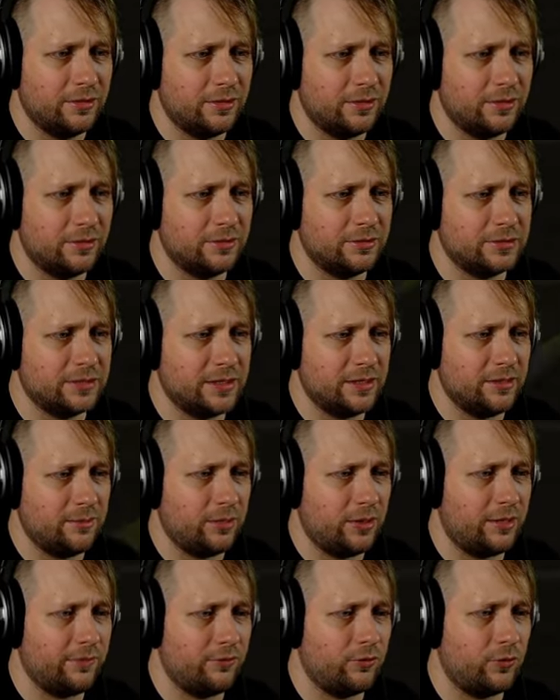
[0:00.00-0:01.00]
Understandable.
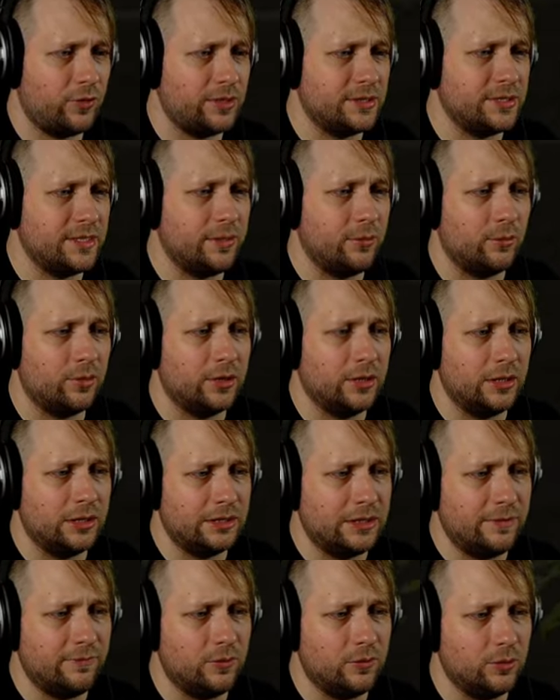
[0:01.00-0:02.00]
Have a great day. We're going to
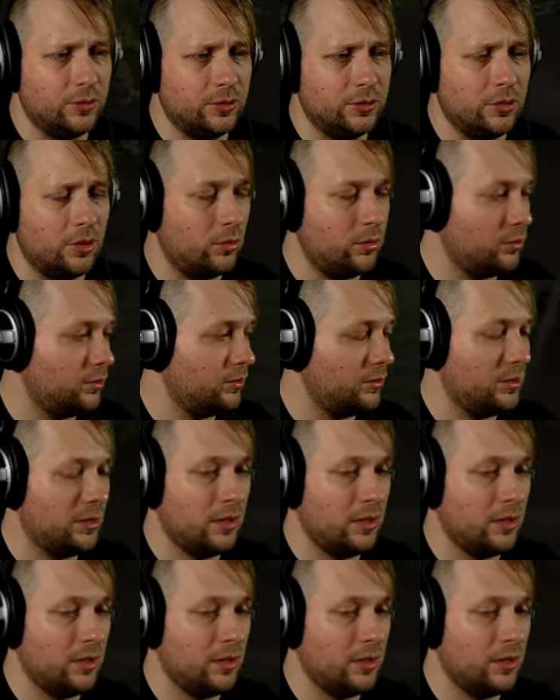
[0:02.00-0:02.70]
leave you alone.